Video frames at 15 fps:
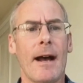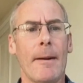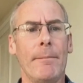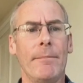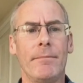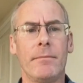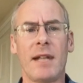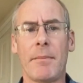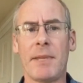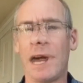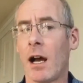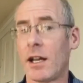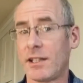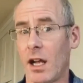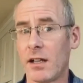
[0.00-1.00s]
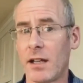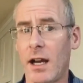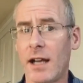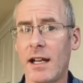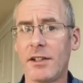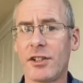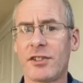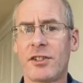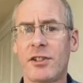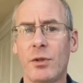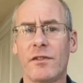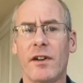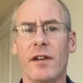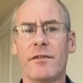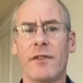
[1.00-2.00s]
Let me highlight just 2
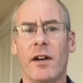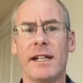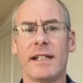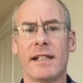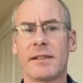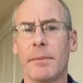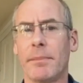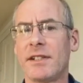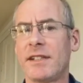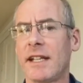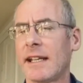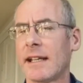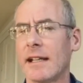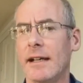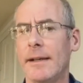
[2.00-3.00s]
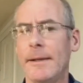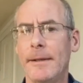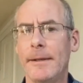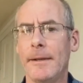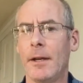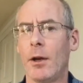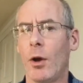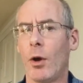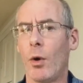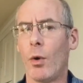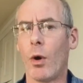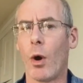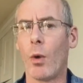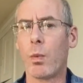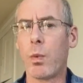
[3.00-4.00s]
of our findings in particular.
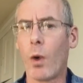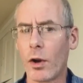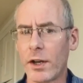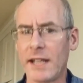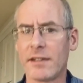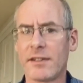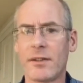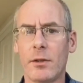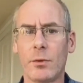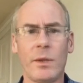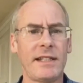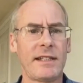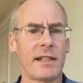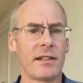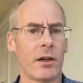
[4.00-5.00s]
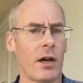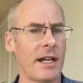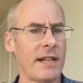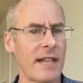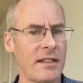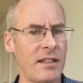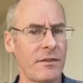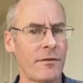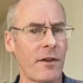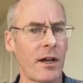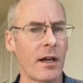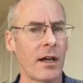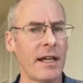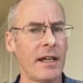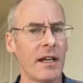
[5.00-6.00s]
One is that we did not
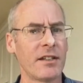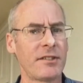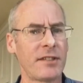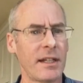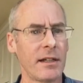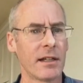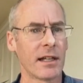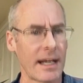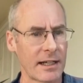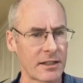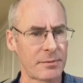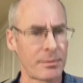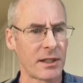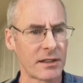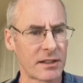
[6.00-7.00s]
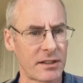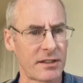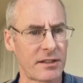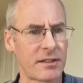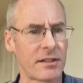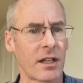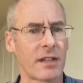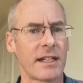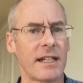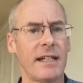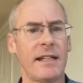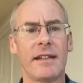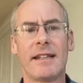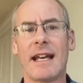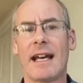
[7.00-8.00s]
identify a single expert
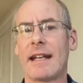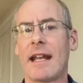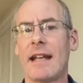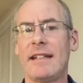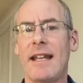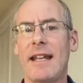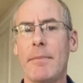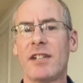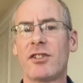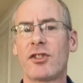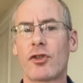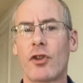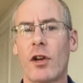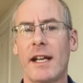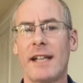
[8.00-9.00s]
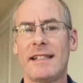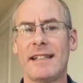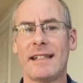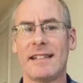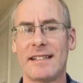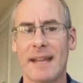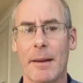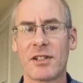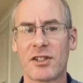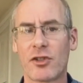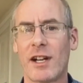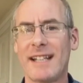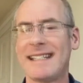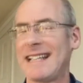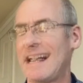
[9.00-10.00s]
study that
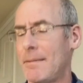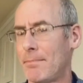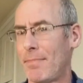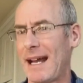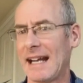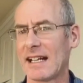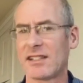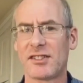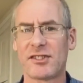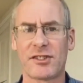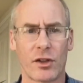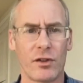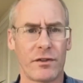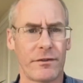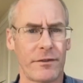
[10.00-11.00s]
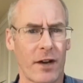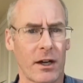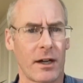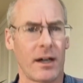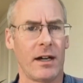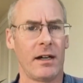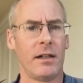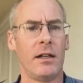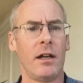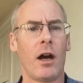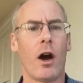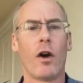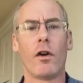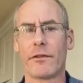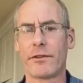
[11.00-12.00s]
demonstrated impacts so far
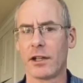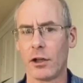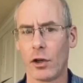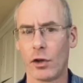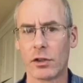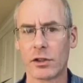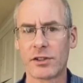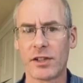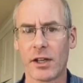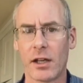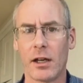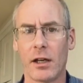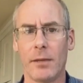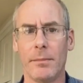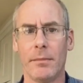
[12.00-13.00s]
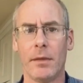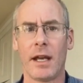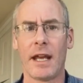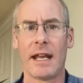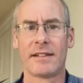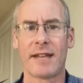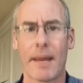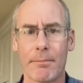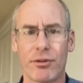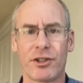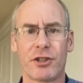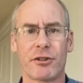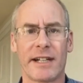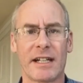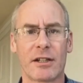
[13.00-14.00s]
of the long-term
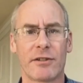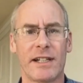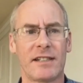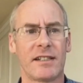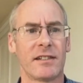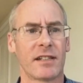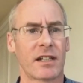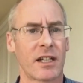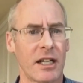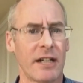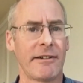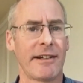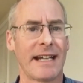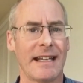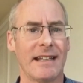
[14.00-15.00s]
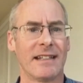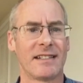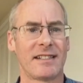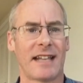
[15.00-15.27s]
temperature increases occurring in